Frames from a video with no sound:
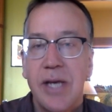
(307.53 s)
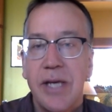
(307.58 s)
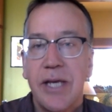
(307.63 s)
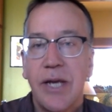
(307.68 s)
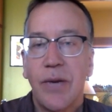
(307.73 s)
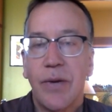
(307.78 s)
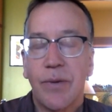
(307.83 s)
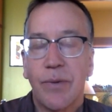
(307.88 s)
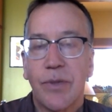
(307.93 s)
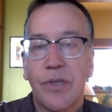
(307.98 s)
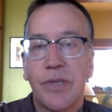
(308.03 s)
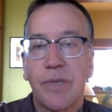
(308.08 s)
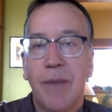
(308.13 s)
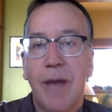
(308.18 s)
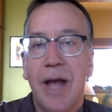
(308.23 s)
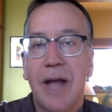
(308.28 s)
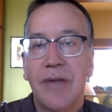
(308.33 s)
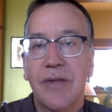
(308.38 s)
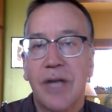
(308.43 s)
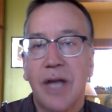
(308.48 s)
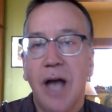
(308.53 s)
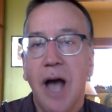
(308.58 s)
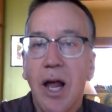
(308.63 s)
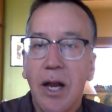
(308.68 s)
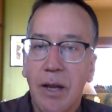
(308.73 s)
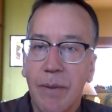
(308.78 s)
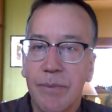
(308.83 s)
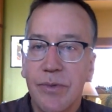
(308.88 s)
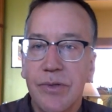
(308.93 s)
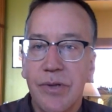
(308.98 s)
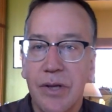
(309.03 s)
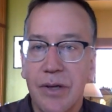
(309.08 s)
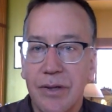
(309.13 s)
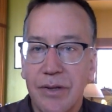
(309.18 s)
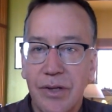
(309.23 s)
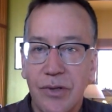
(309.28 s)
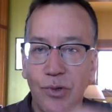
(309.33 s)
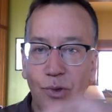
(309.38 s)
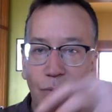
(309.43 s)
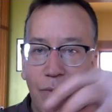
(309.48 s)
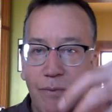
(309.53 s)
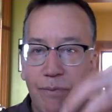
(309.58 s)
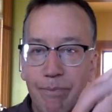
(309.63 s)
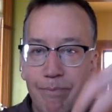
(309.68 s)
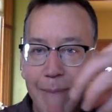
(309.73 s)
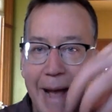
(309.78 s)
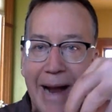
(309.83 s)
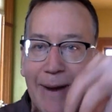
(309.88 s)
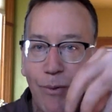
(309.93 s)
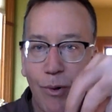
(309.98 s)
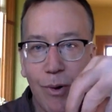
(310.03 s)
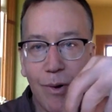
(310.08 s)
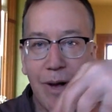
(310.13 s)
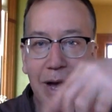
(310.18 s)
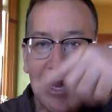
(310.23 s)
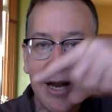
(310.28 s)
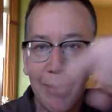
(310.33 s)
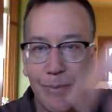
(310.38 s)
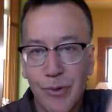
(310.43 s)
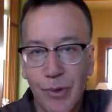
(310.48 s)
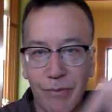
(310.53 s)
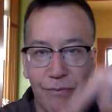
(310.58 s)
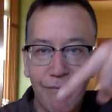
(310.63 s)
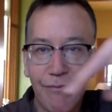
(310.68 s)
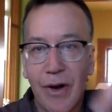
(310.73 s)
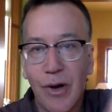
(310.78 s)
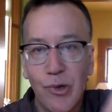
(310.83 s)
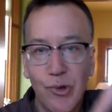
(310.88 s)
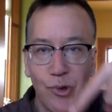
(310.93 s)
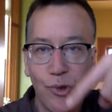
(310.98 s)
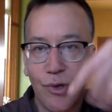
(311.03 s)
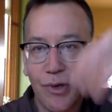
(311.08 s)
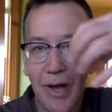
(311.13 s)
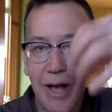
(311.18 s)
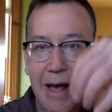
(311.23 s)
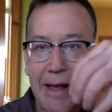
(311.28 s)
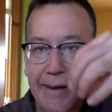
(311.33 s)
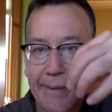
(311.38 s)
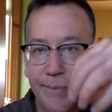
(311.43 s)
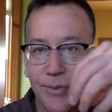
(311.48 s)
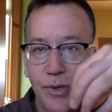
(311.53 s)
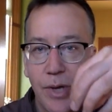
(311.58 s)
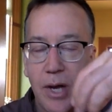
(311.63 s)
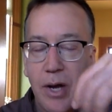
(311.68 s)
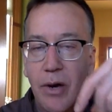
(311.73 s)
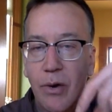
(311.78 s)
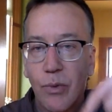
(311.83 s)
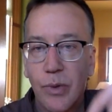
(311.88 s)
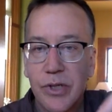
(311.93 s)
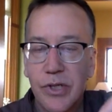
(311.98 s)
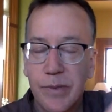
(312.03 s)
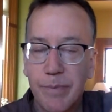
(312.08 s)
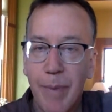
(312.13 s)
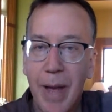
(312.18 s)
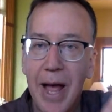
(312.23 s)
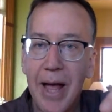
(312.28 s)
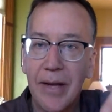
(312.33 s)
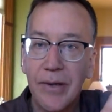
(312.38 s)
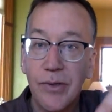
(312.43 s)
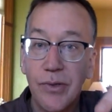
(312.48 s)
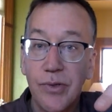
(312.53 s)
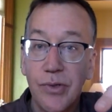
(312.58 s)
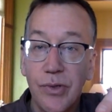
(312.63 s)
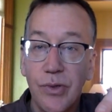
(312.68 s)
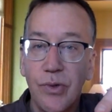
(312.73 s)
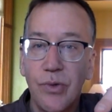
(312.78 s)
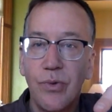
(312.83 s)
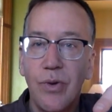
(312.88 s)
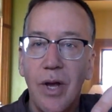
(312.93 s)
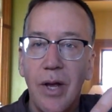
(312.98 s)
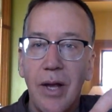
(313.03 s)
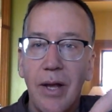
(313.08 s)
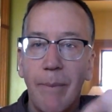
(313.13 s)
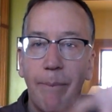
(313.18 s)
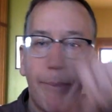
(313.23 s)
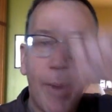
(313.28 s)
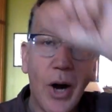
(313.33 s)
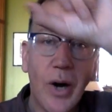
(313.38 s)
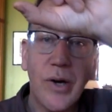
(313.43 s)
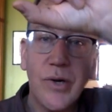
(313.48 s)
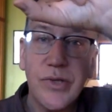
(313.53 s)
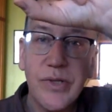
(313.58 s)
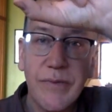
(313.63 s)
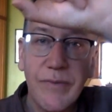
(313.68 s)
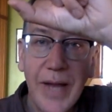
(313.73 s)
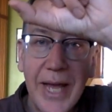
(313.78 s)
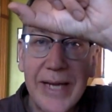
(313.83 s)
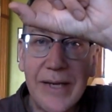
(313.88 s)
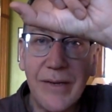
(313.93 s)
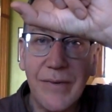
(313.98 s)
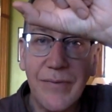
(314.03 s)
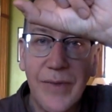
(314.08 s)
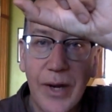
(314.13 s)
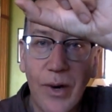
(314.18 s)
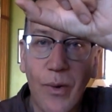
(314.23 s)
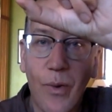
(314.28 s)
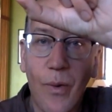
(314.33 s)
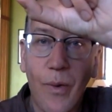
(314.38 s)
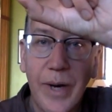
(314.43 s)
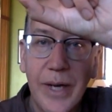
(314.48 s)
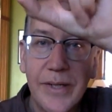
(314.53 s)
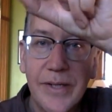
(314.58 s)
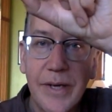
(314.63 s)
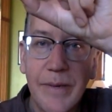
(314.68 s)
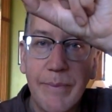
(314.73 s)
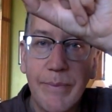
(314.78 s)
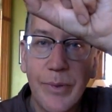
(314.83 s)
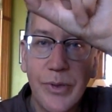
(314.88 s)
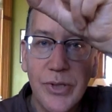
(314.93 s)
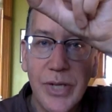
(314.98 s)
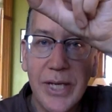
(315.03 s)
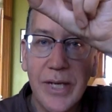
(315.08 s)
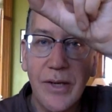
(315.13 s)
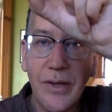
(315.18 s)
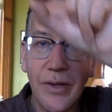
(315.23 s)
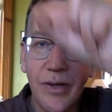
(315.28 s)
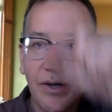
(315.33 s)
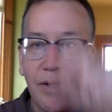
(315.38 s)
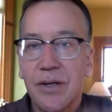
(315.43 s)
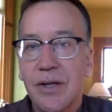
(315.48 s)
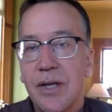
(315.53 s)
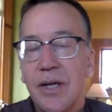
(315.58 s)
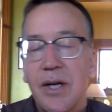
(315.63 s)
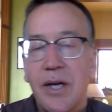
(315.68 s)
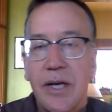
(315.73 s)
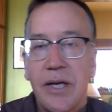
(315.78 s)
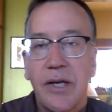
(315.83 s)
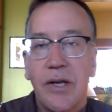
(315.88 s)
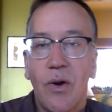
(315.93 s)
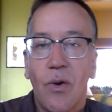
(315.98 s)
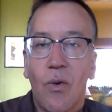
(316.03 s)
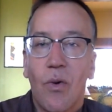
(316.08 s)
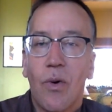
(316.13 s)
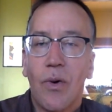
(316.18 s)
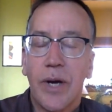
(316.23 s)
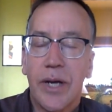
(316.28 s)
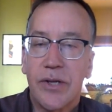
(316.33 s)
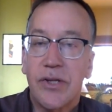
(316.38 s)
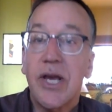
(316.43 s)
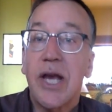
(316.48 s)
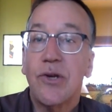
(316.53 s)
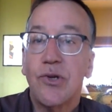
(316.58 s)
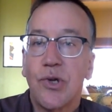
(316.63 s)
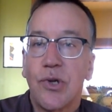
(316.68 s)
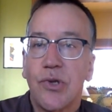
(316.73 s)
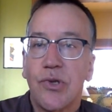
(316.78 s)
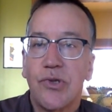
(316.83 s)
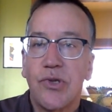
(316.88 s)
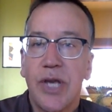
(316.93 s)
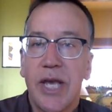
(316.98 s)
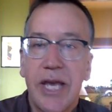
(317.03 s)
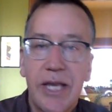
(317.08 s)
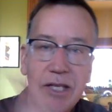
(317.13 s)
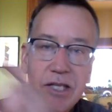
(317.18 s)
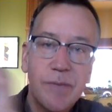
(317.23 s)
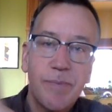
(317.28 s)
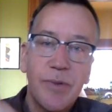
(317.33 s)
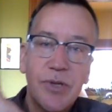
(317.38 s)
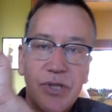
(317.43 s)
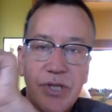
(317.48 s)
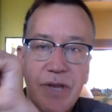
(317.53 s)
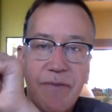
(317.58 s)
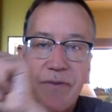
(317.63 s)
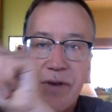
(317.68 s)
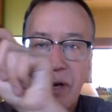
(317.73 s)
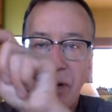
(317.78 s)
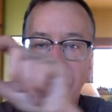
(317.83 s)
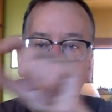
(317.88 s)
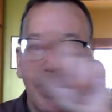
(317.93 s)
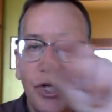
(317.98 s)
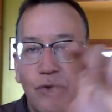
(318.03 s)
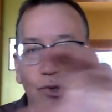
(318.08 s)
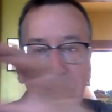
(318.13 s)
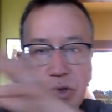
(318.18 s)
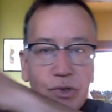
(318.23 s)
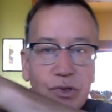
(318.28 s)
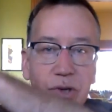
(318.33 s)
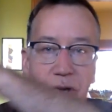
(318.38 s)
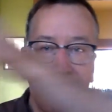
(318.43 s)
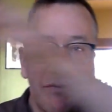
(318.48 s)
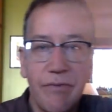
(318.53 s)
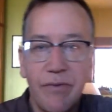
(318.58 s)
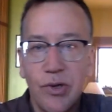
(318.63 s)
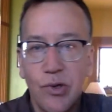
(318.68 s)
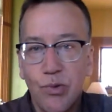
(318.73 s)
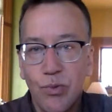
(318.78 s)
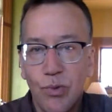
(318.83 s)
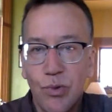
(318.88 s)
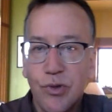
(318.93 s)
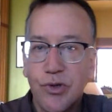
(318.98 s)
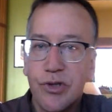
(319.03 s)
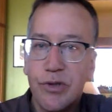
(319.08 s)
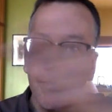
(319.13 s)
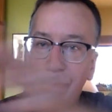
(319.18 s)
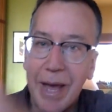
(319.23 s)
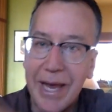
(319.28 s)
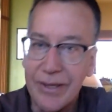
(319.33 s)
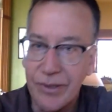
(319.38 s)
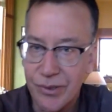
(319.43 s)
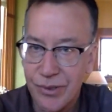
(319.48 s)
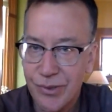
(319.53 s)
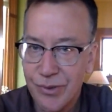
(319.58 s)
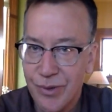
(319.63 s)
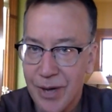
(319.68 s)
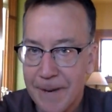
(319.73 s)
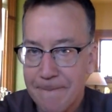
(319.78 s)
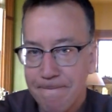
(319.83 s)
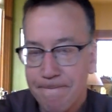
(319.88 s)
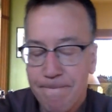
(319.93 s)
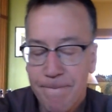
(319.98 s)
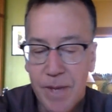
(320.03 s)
It responds, the columns, the sort of macro columns or functional columns, respond to bars of light that are oriented in particular, orientations in specific regions of visual space, right?